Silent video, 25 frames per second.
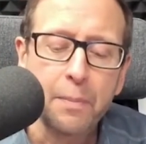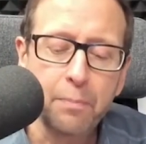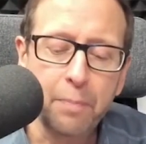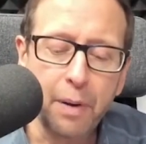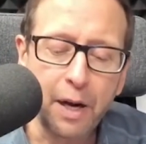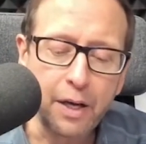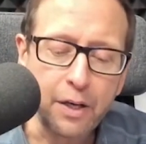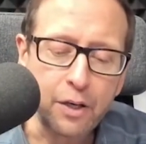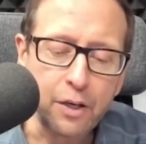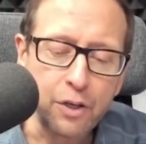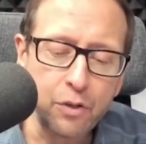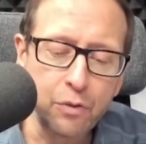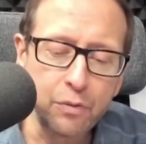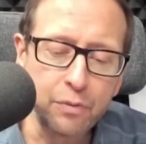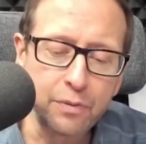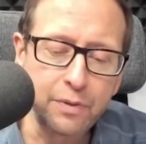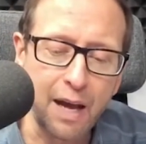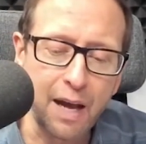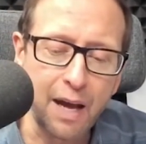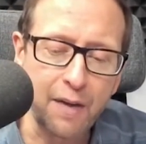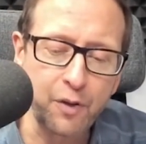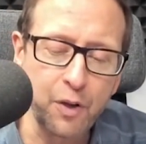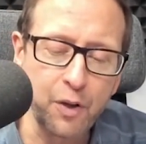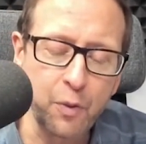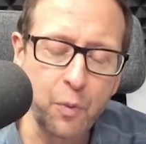But you
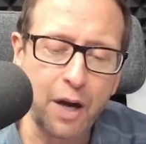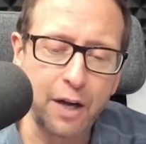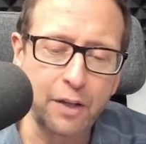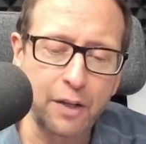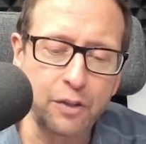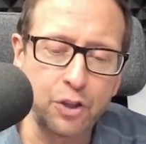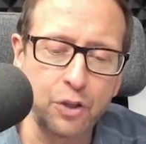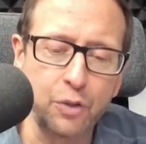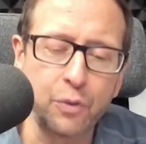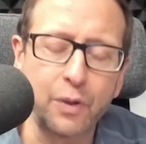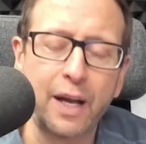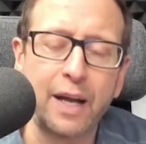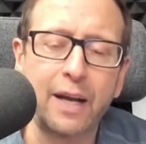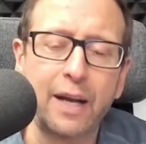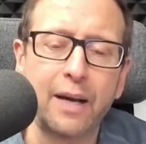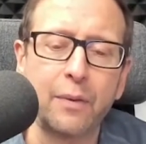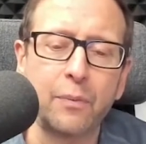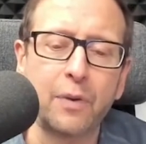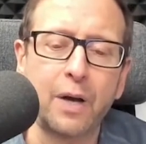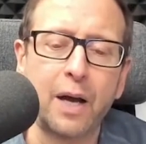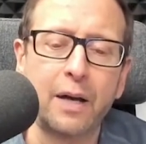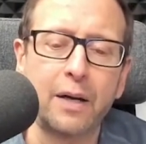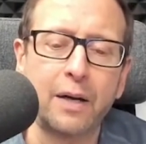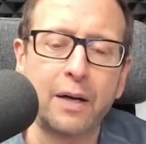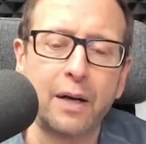definitely want to tune
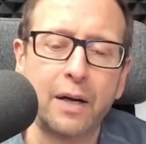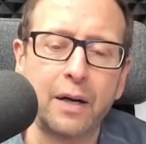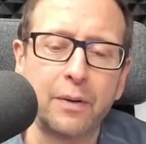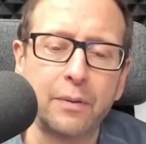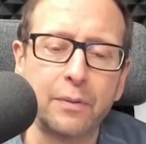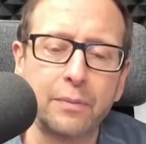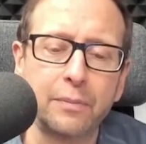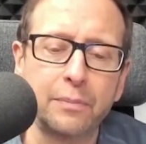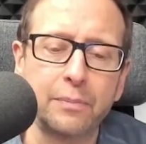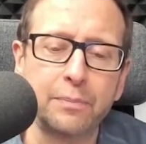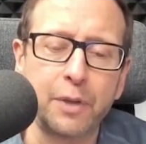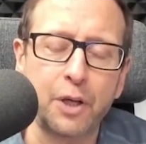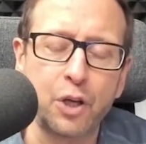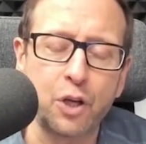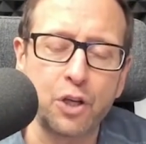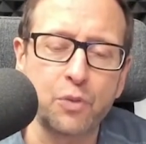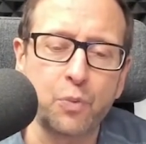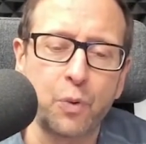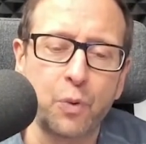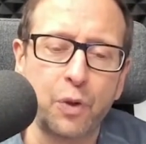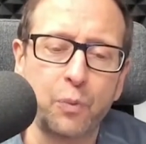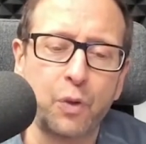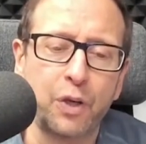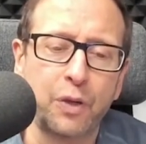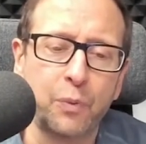in, and
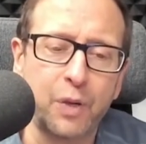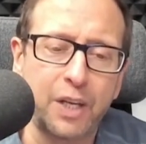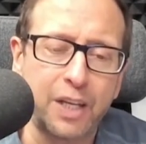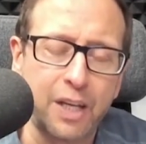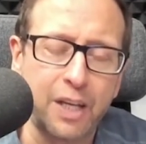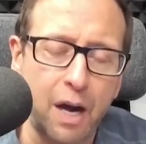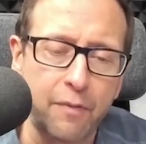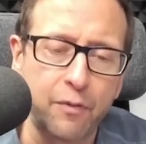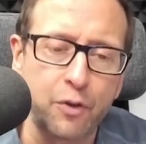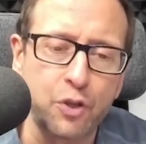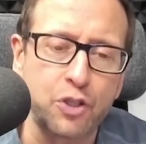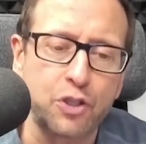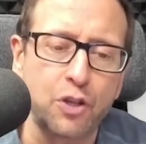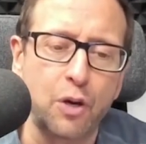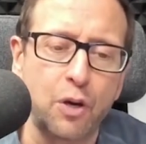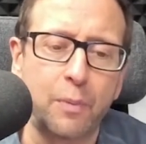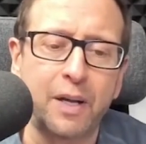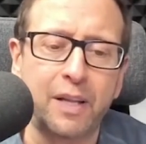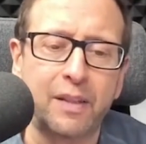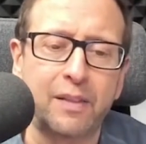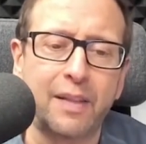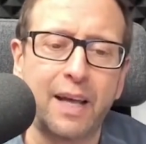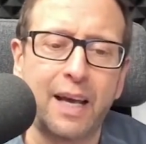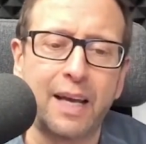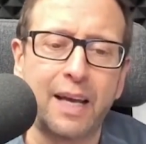because we cover so
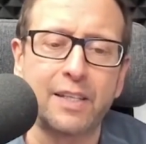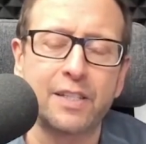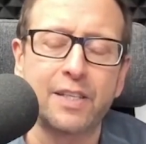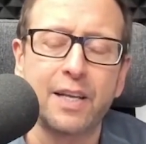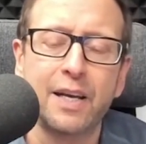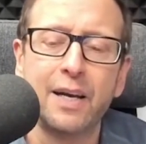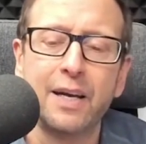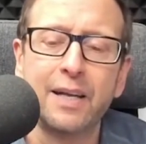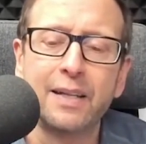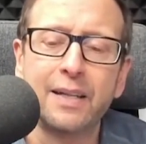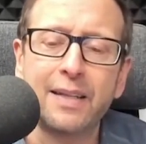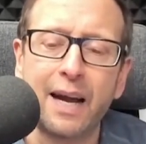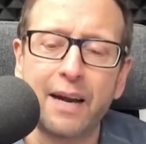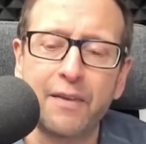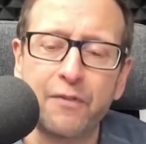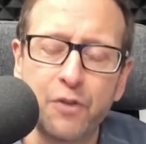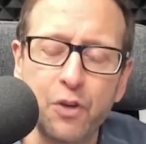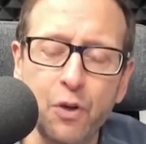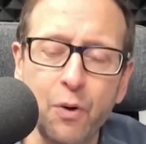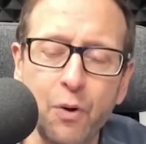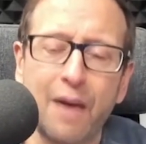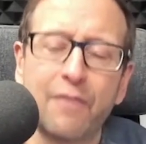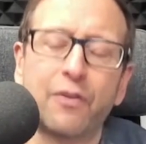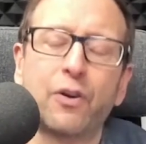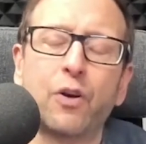many things that if
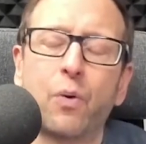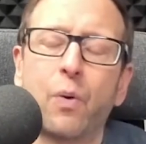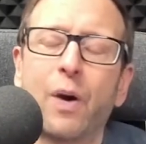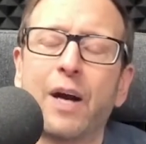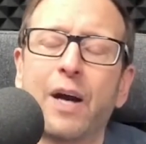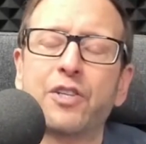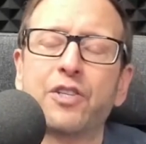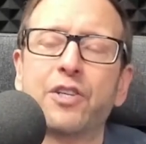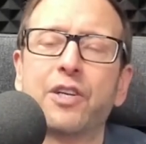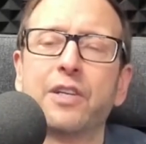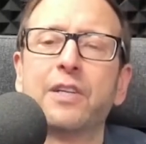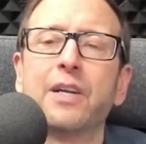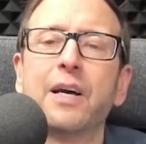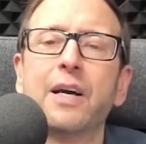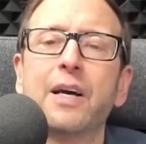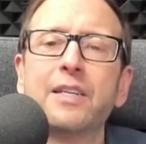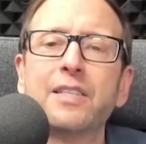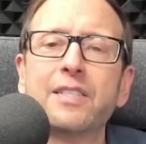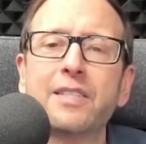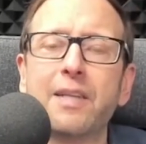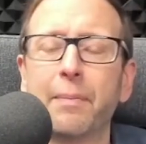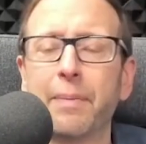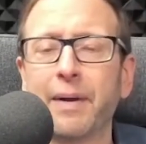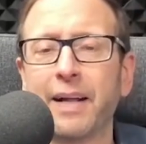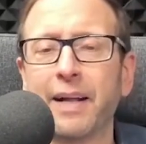you have a question,
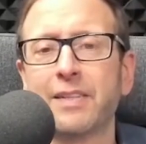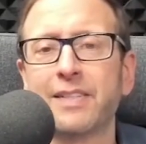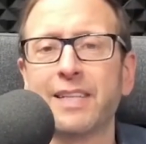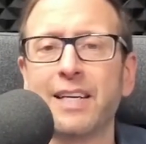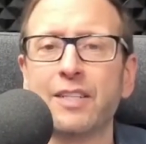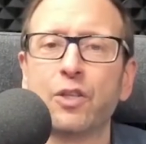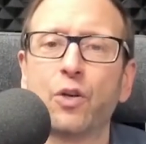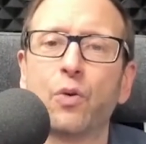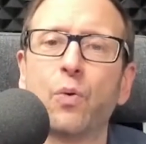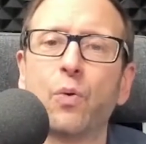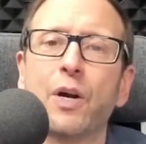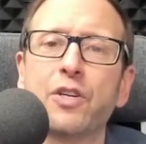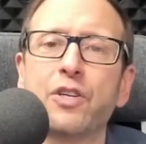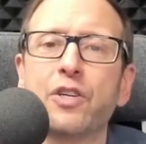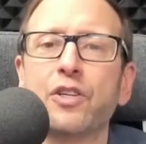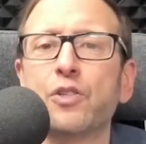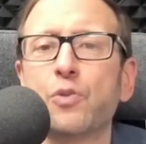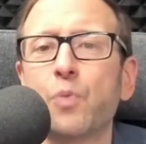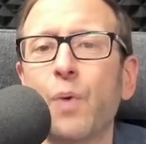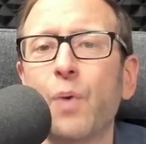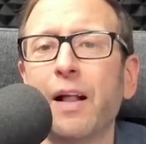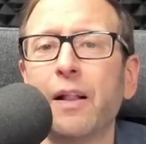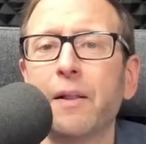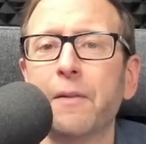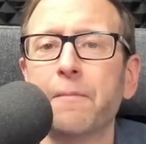somebody else has a question
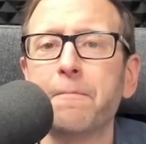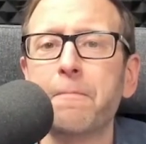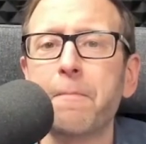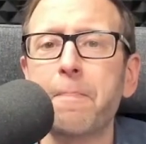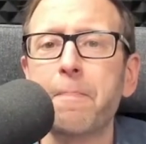as well.